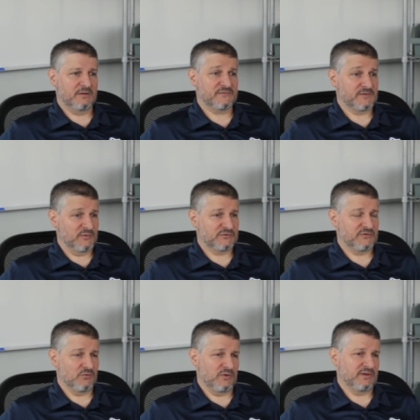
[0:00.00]
similar
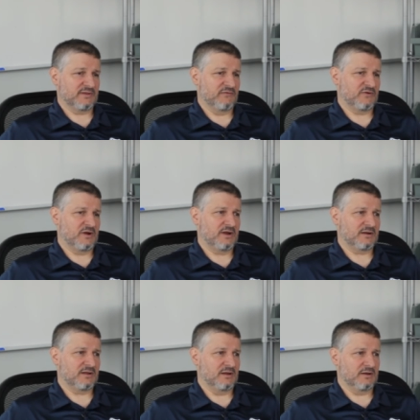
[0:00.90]
to the one that they've got
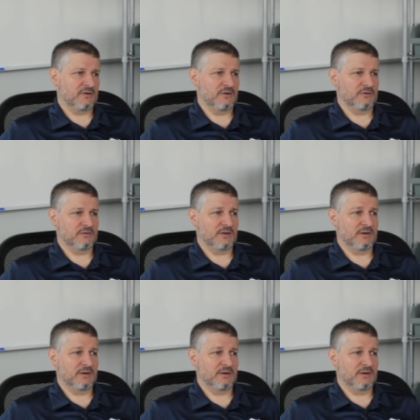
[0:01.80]
at Kenco